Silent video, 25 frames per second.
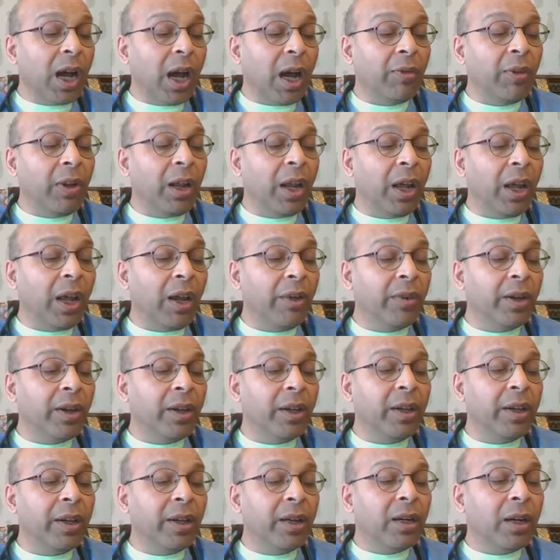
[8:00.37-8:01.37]
I will have
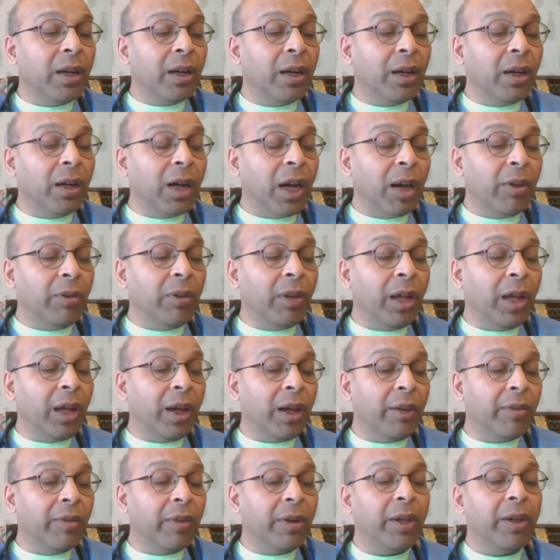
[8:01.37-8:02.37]

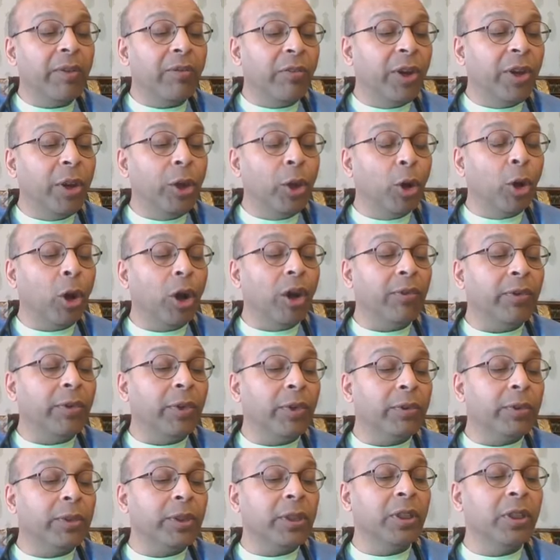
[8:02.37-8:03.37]
a video
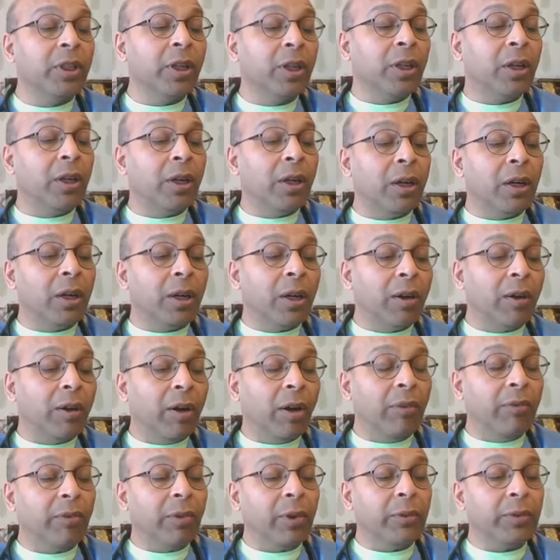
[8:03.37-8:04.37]

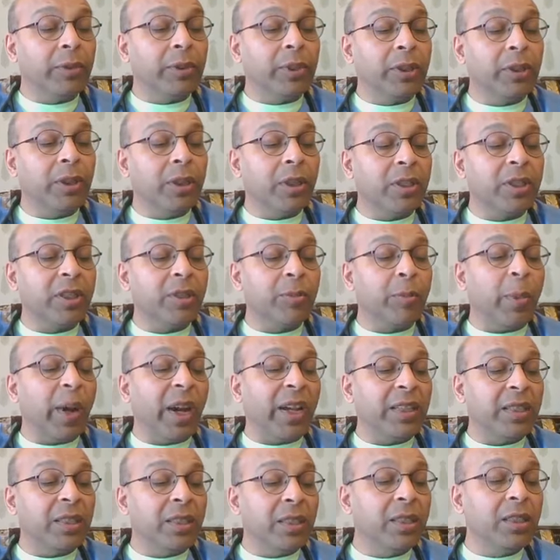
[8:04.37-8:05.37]
of our
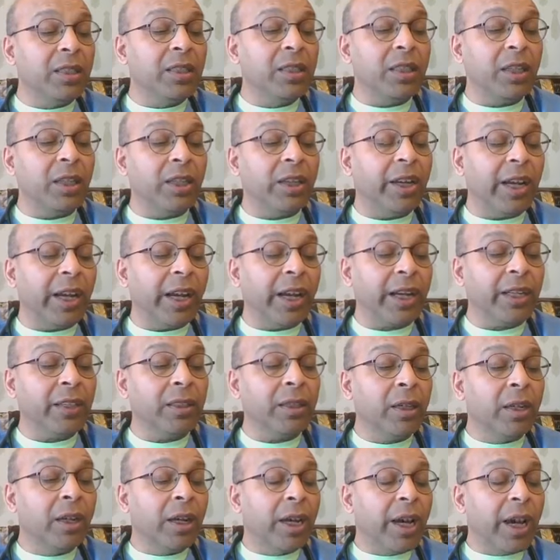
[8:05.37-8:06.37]
spices
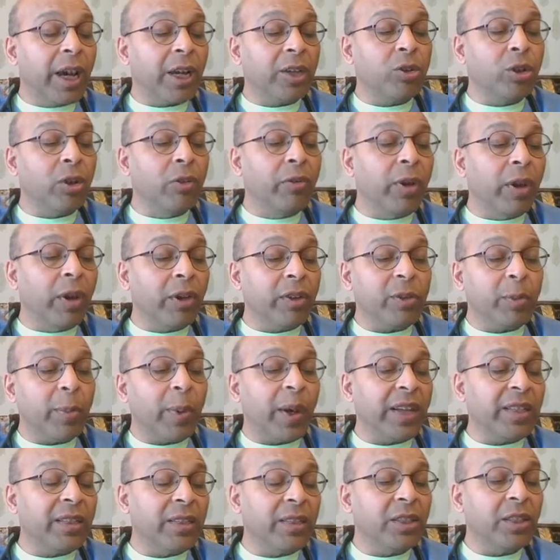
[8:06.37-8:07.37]
deck. Actually, we have a
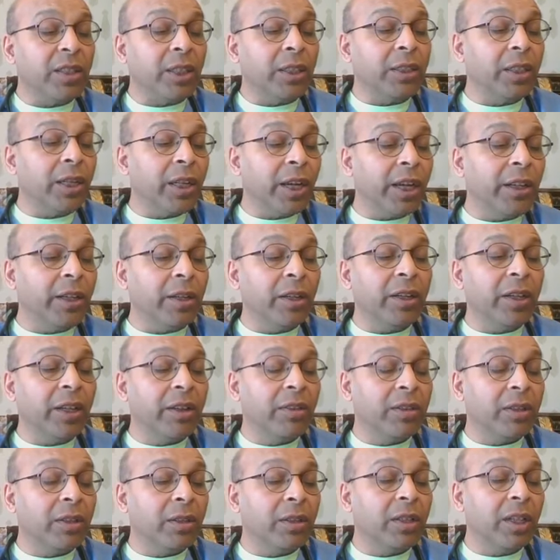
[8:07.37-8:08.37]
spices container.
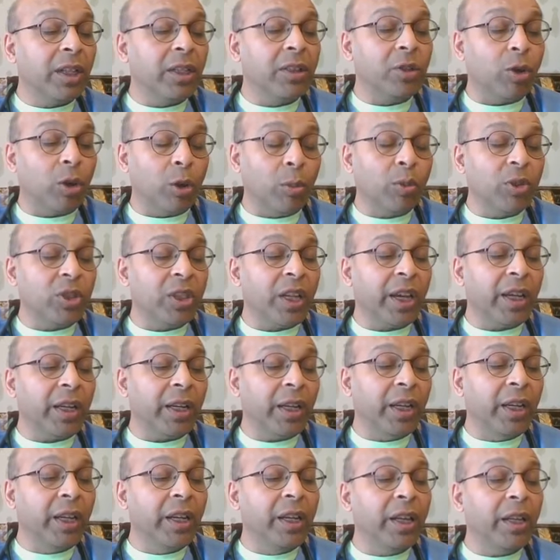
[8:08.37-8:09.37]
It's almost like an
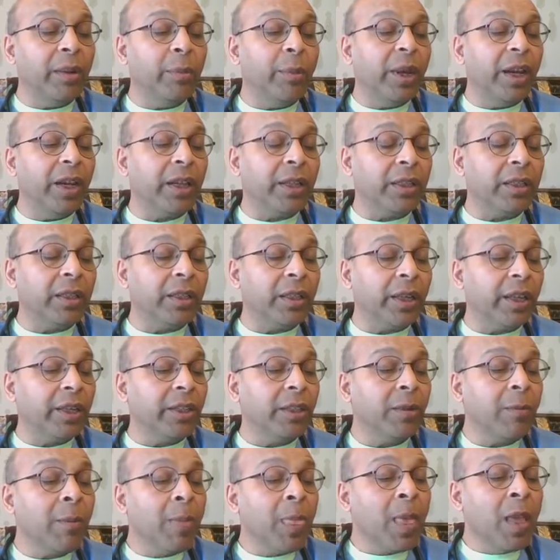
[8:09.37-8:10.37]
Indian made
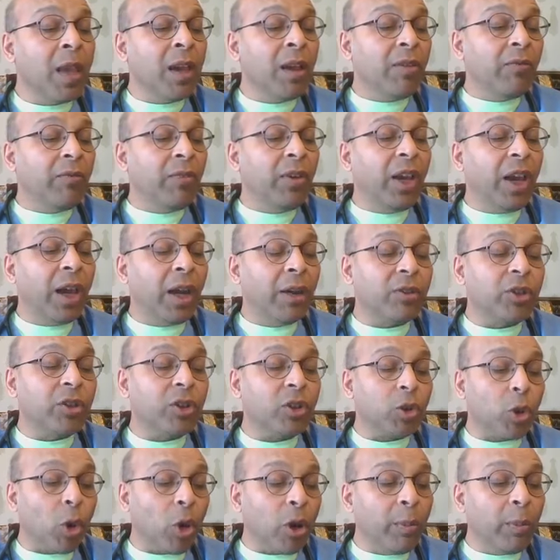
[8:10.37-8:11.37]
container. We have
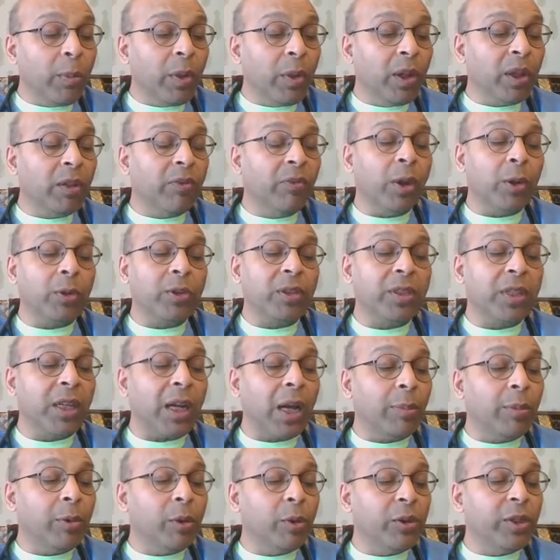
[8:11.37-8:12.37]
soy milk. We have
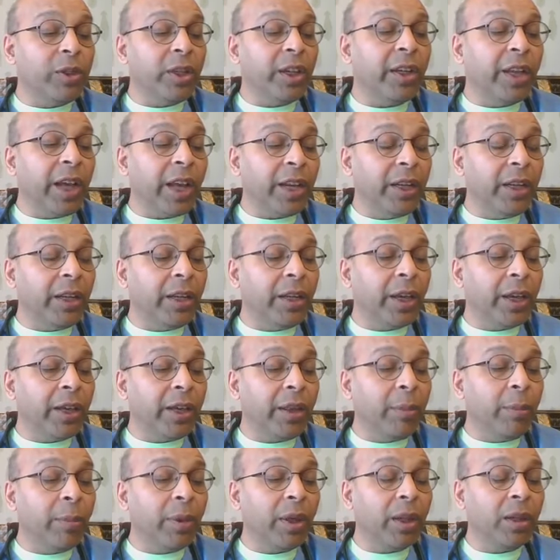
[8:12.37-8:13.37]
stopped using any
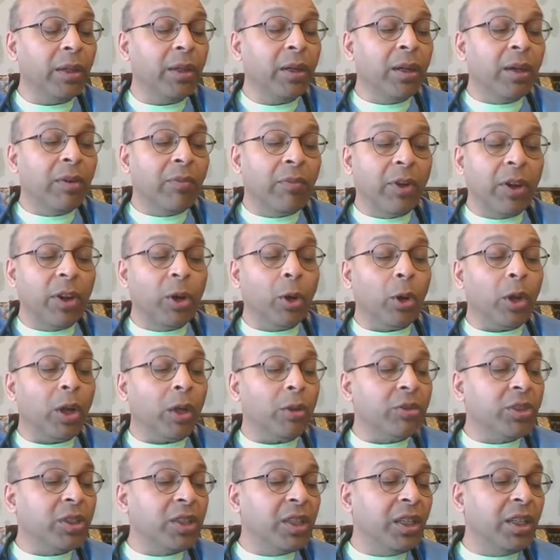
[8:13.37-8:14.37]
dairy milk. We don't
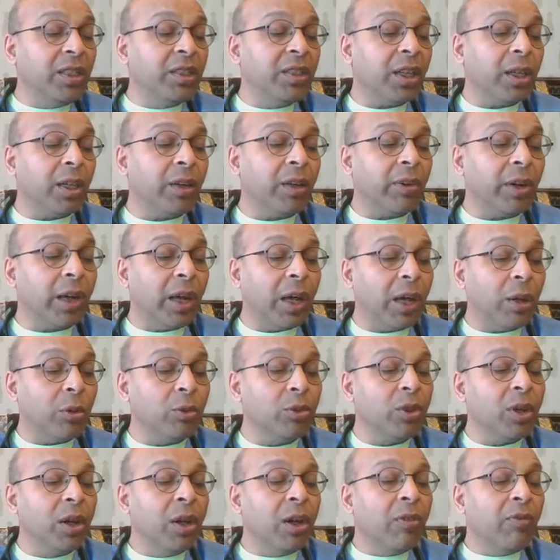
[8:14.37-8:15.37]
have cheese at our
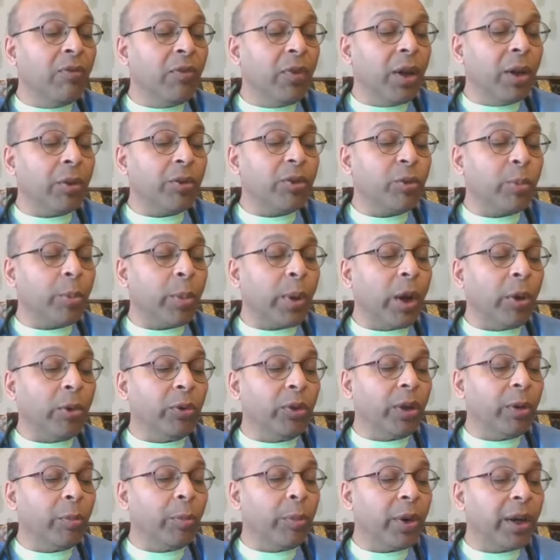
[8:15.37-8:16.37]
house. We have
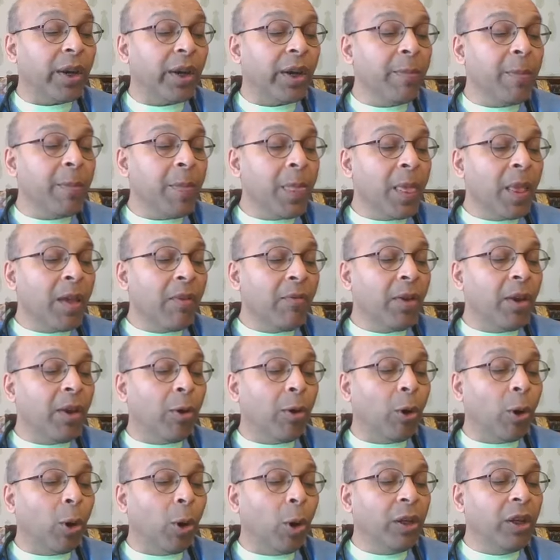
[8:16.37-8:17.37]
sprouted bread. We
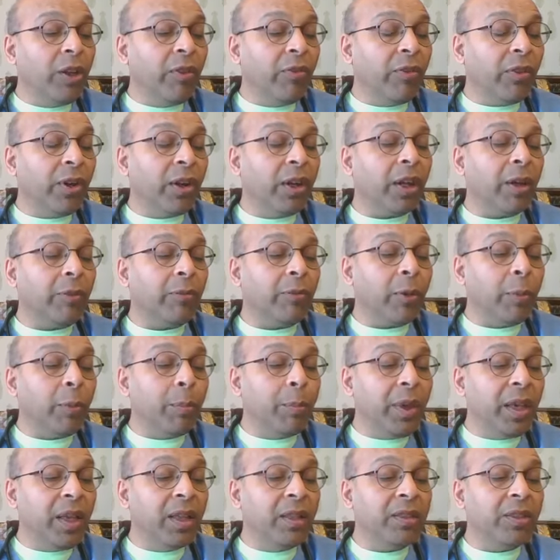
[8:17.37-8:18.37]
have all different types
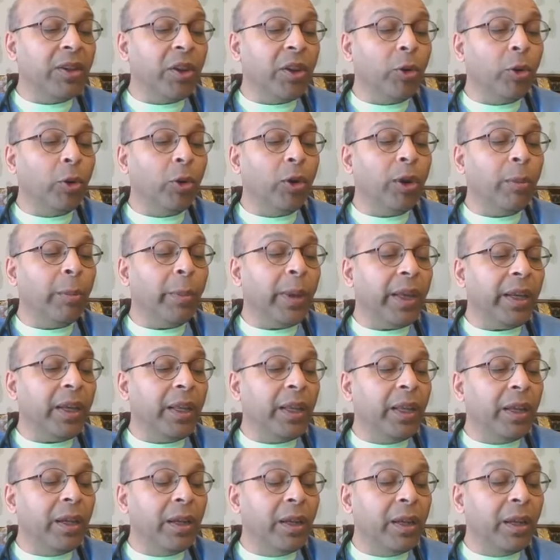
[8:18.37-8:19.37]
of beans, including many
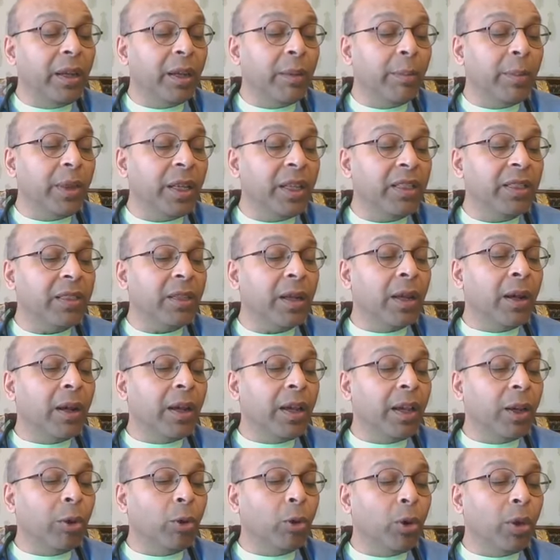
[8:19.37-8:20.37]
Indian beans,
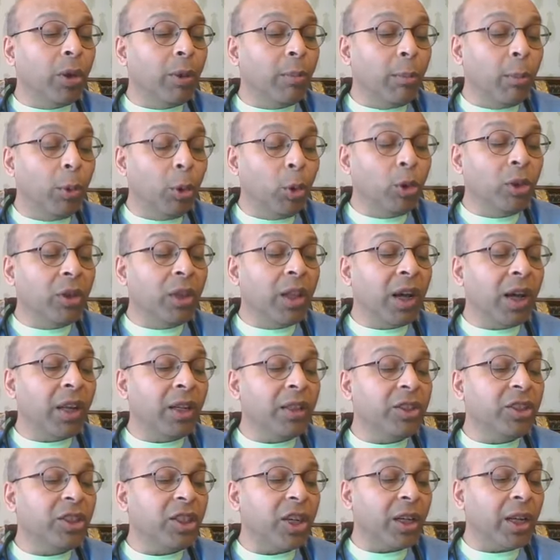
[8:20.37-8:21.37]
including moong
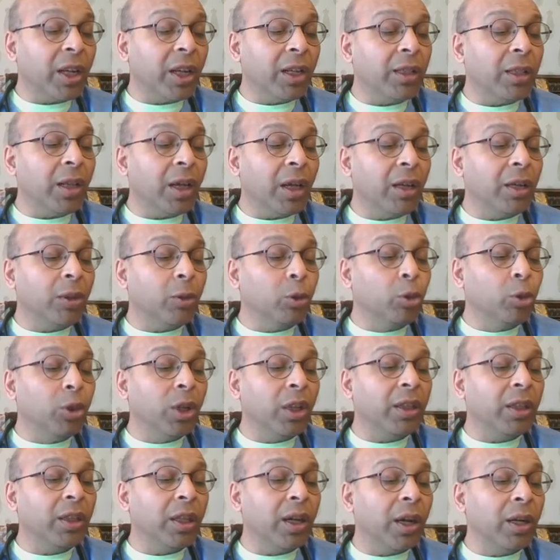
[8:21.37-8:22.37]
dal, chana dal,
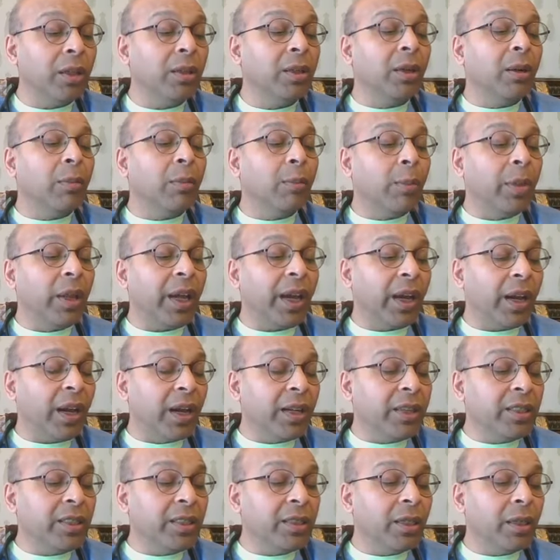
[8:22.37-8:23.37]
urad dal, black
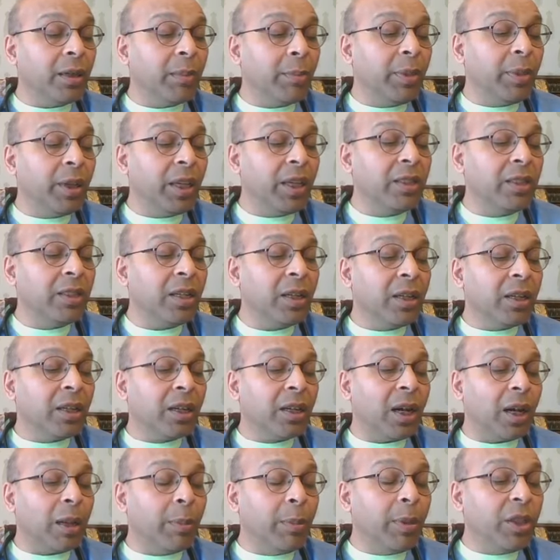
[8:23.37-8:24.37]
eyes beans,
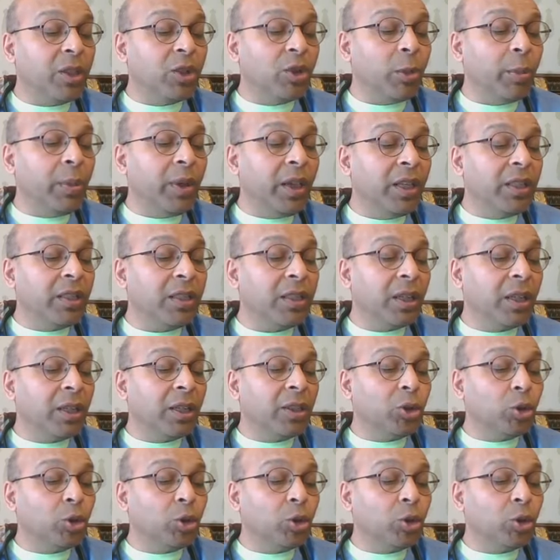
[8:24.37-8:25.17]
garbanzo beans,